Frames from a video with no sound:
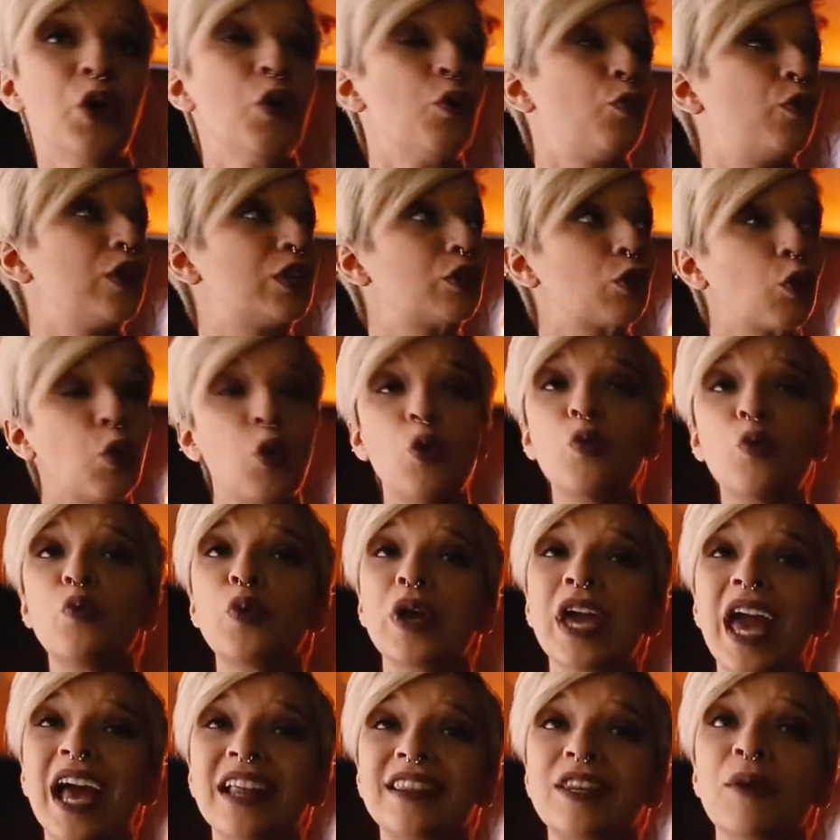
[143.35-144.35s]
with whom we
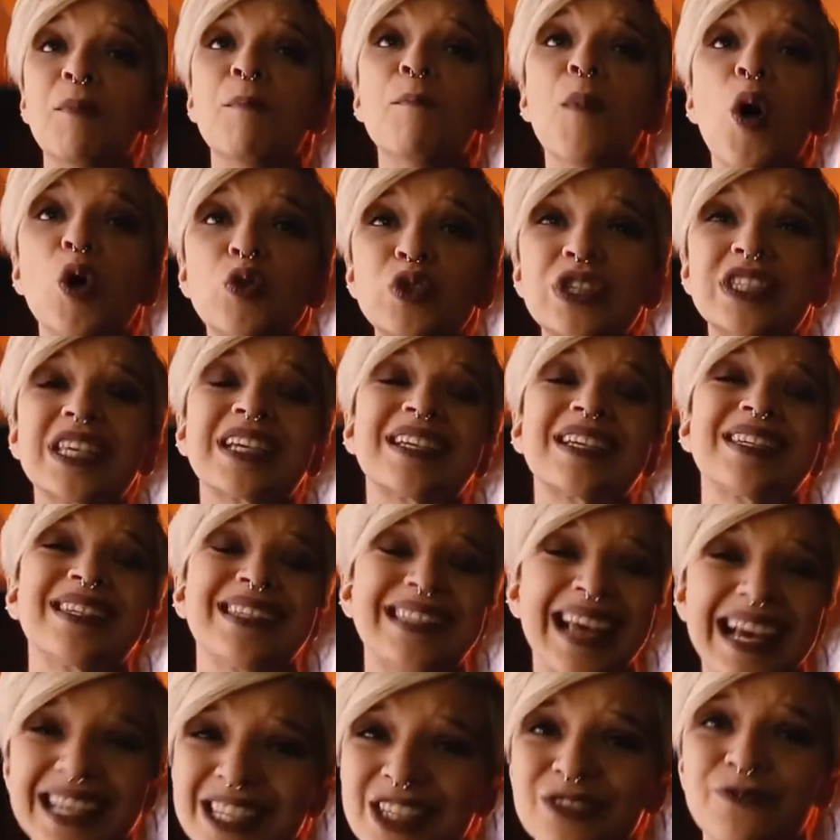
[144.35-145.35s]
had the most
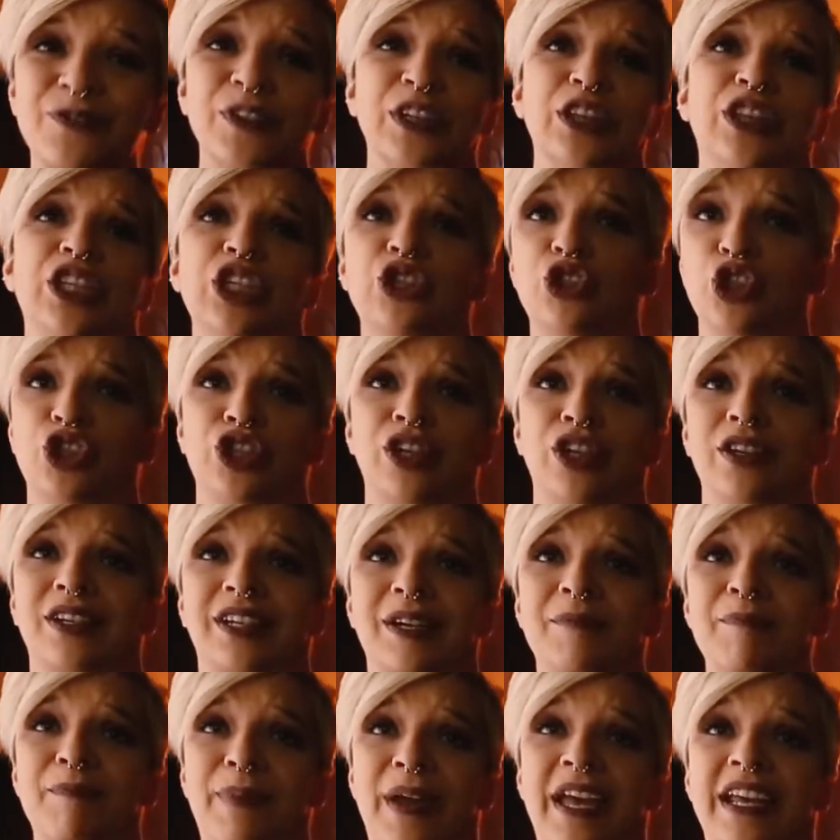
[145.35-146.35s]
successful digital
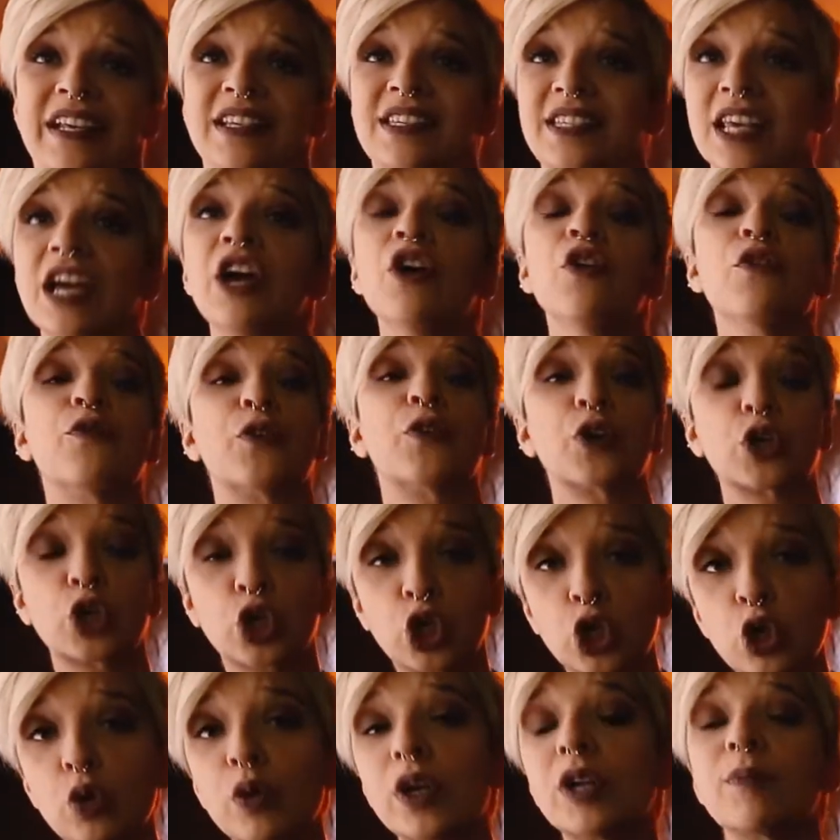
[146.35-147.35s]
campaigns for
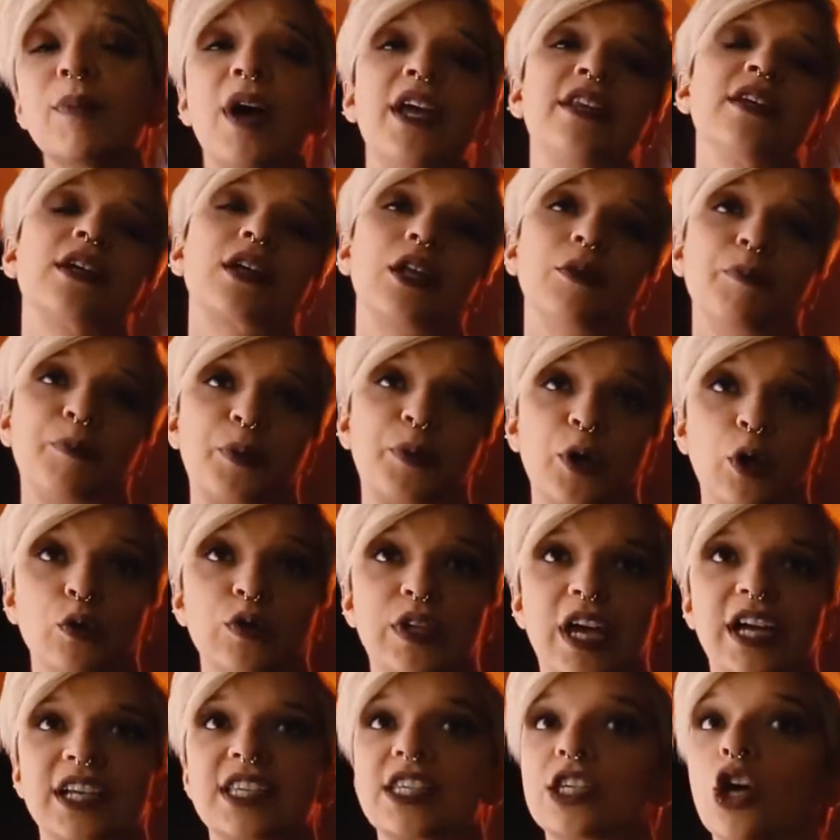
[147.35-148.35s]
curing medical
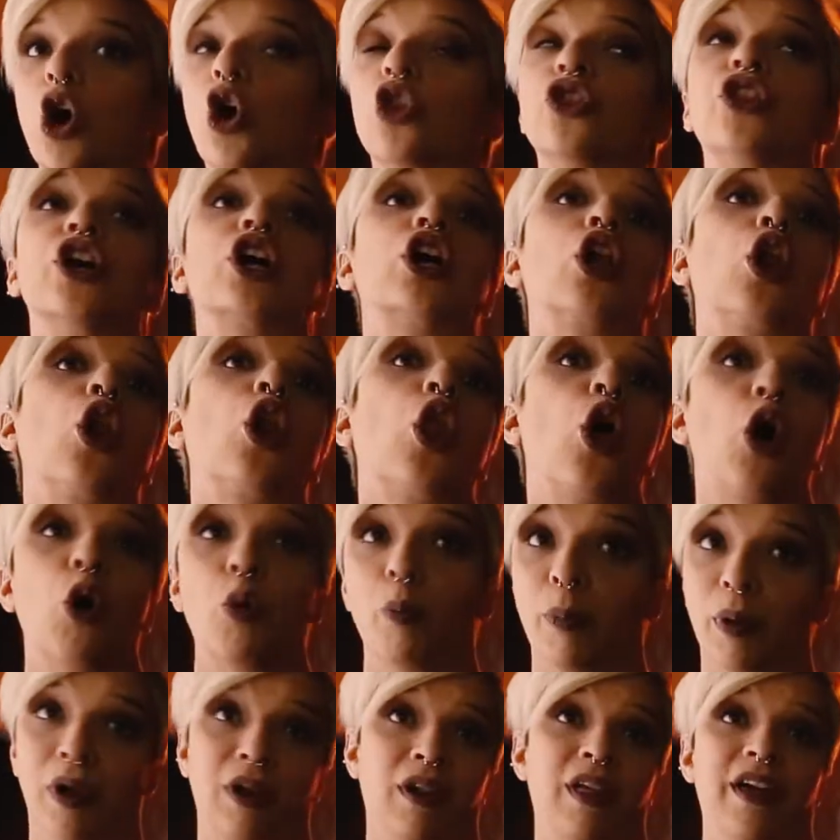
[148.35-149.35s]
products on the
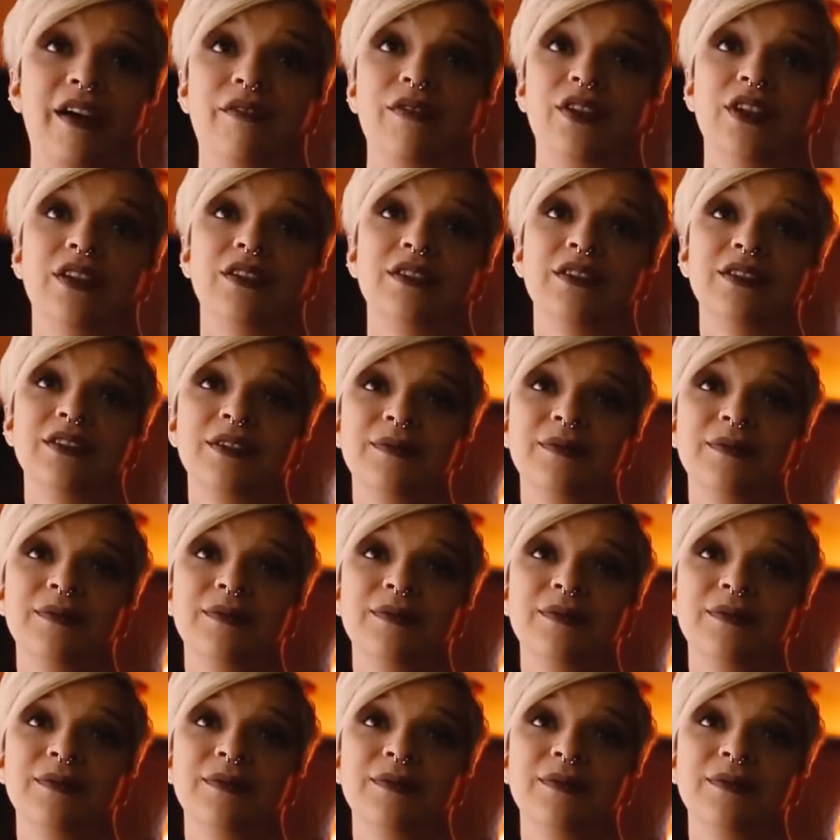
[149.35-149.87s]
global level.